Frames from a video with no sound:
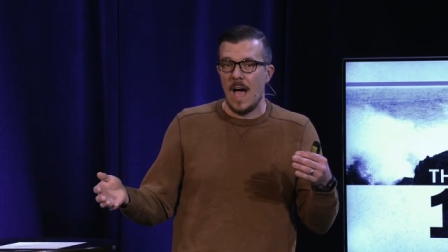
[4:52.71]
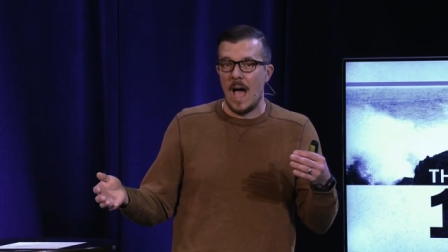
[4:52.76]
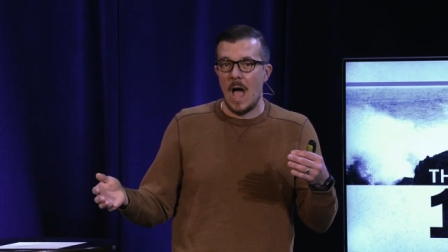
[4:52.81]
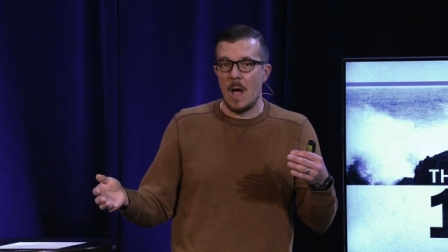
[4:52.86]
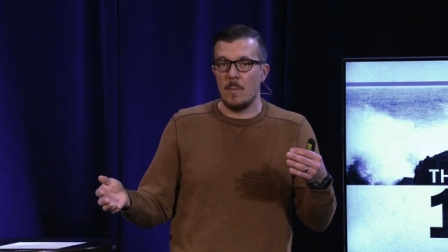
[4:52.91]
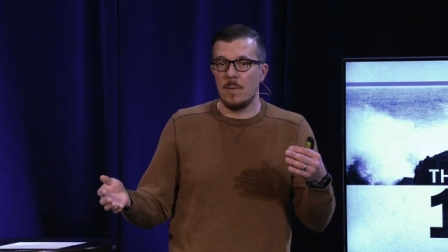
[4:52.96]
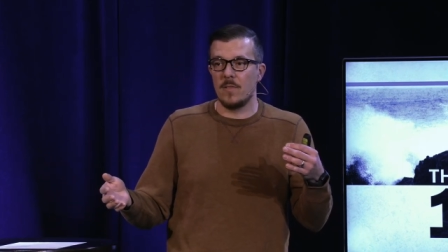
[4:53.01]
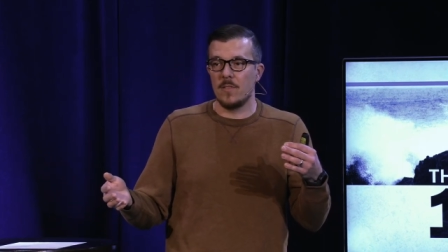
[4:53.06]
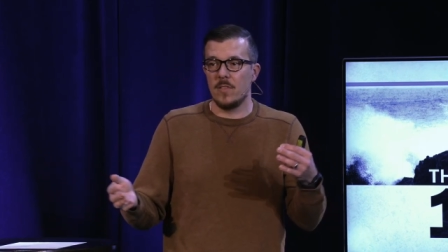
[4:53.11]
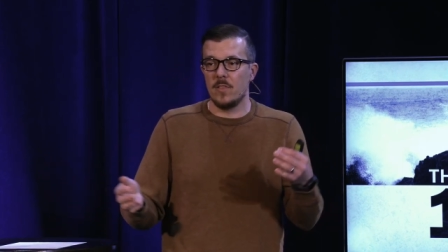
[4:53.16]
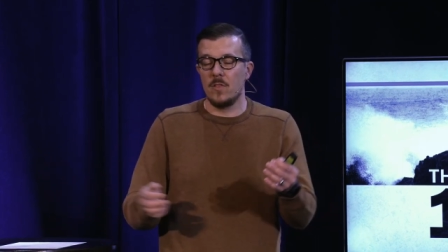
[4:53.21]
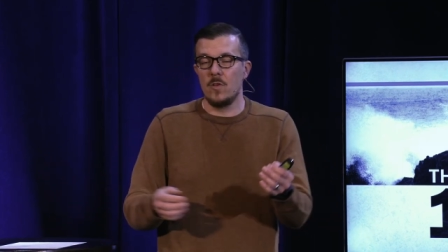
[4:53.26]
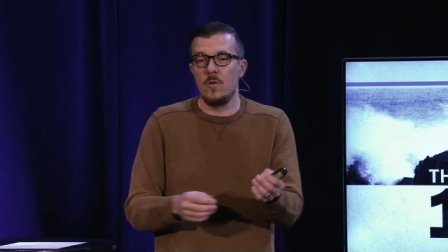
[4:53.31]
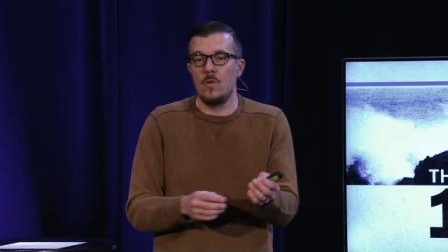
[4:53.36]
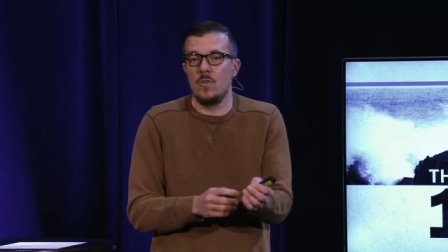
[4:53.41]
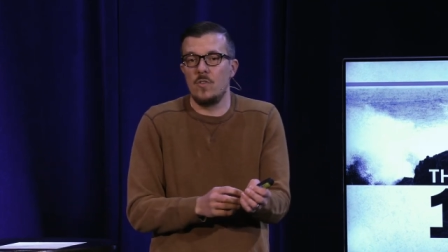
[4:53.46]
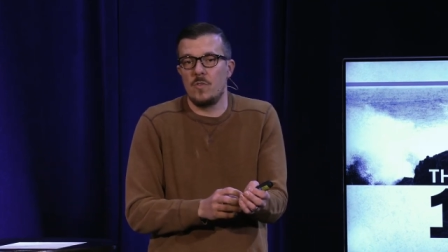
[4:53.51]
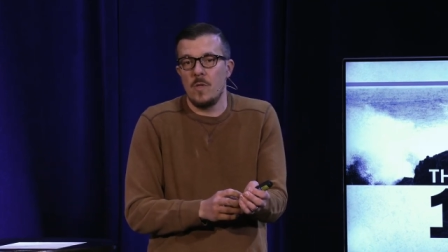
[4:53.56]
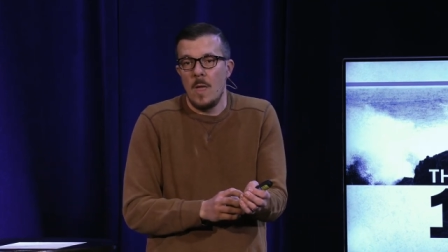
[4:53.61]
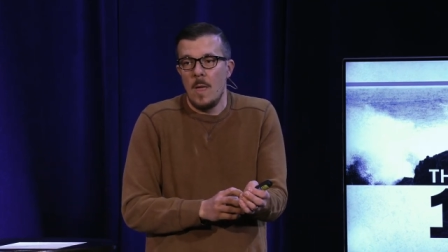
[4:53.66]
I would
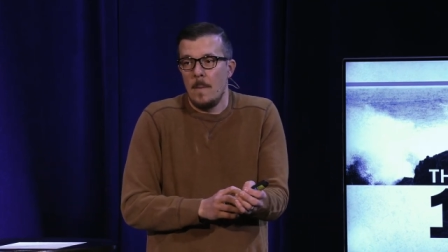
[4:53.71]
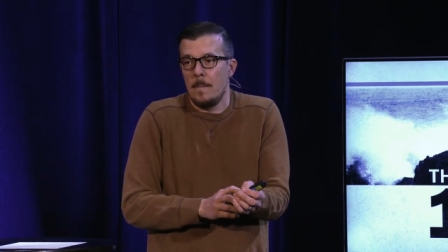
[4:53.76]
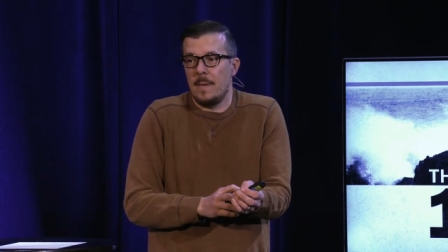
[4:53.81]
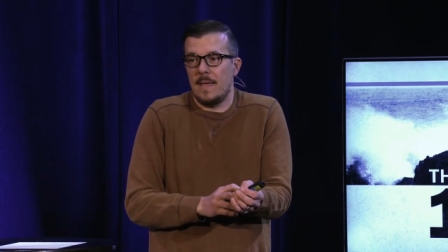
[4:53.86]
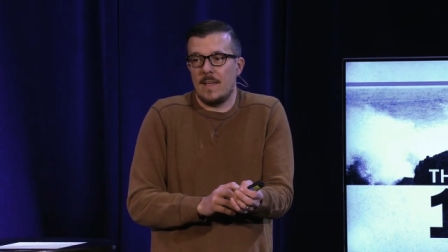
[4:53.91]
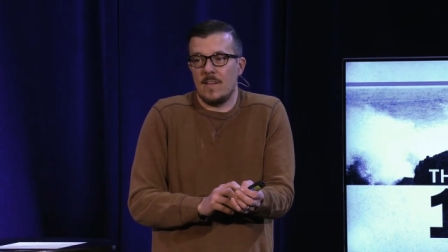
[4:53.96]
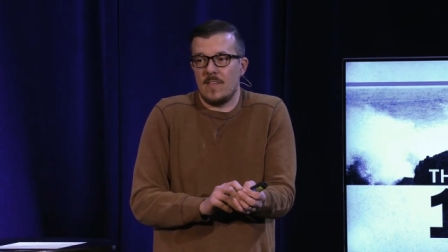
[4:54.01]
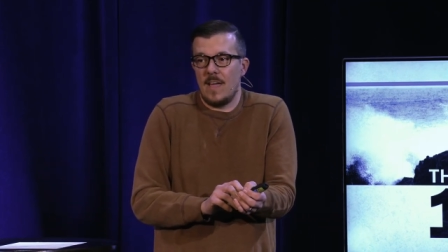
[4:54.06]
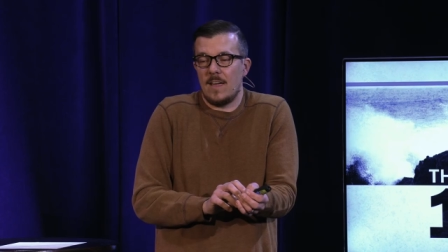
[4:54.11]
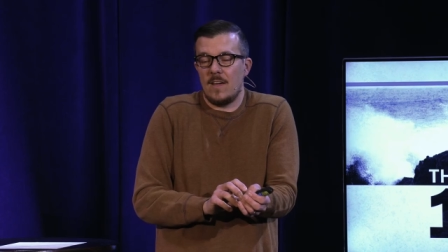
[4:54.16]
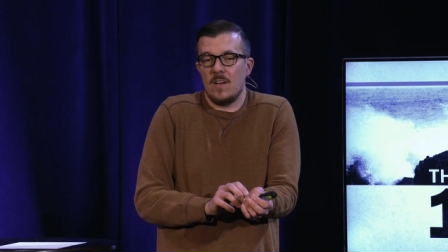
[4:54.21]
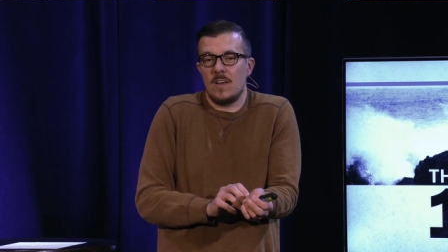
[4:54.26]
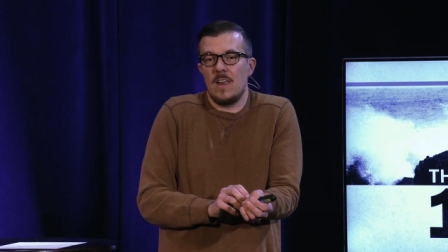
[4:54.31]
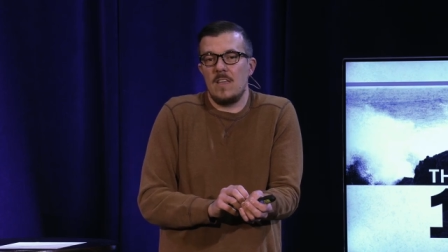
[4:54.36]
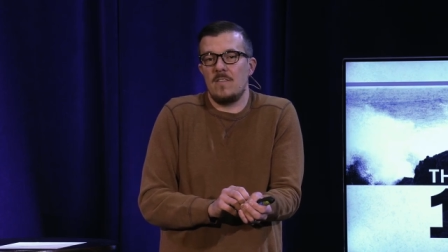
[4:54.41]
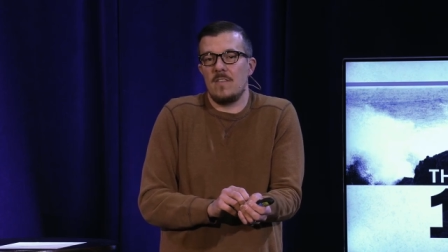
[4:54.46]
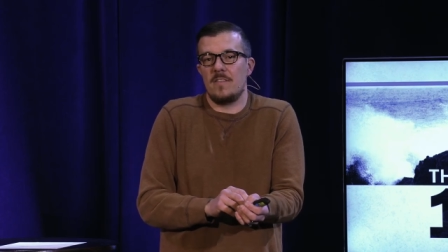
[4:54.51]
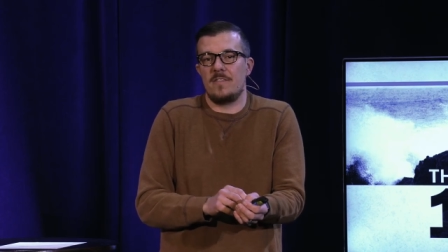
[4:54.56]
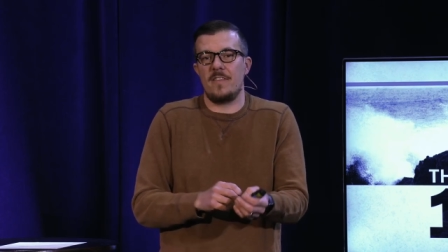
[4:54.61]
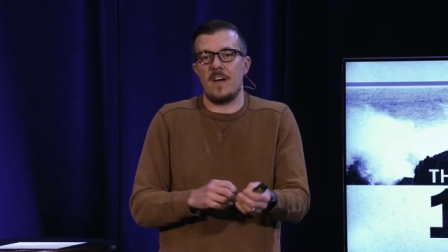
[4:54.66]
lose because I couldn't
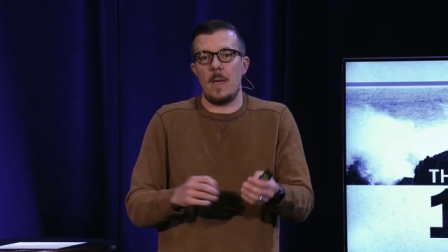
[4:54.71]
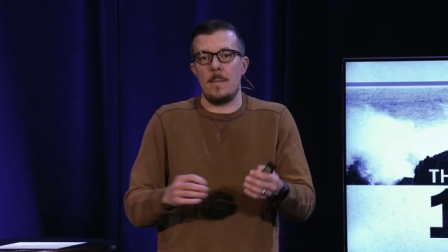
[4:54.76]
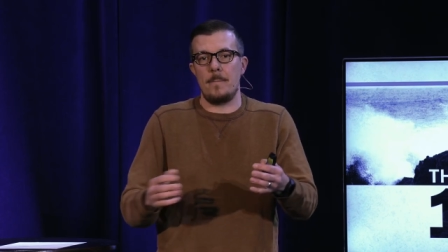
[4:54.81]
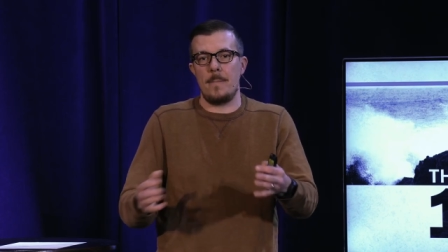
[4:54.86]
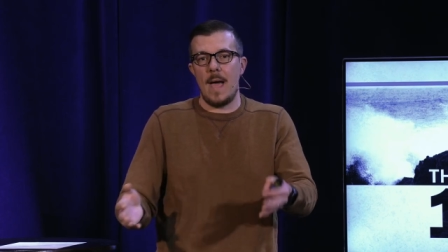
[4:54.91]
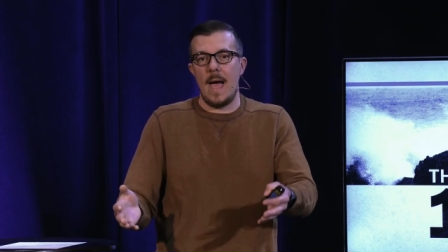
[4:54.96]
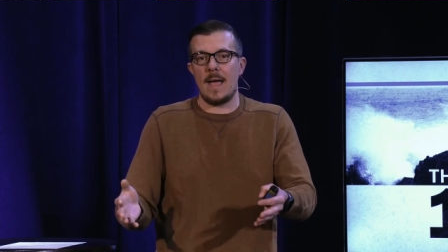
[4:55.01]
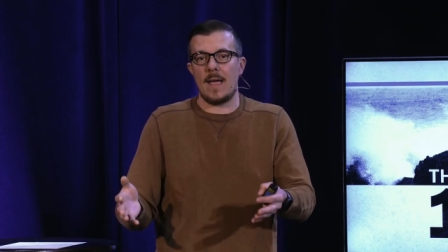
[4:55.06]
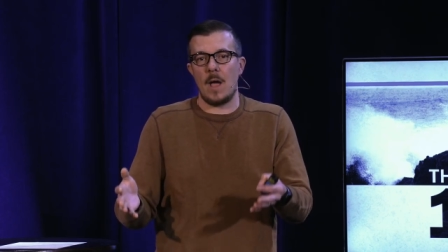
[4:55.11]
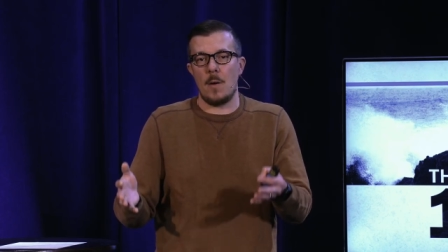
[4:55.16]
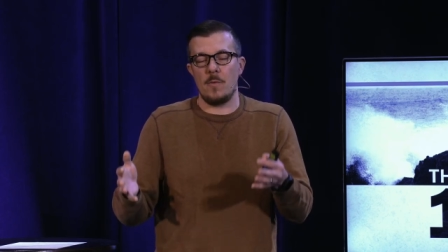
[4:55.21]
even fight back.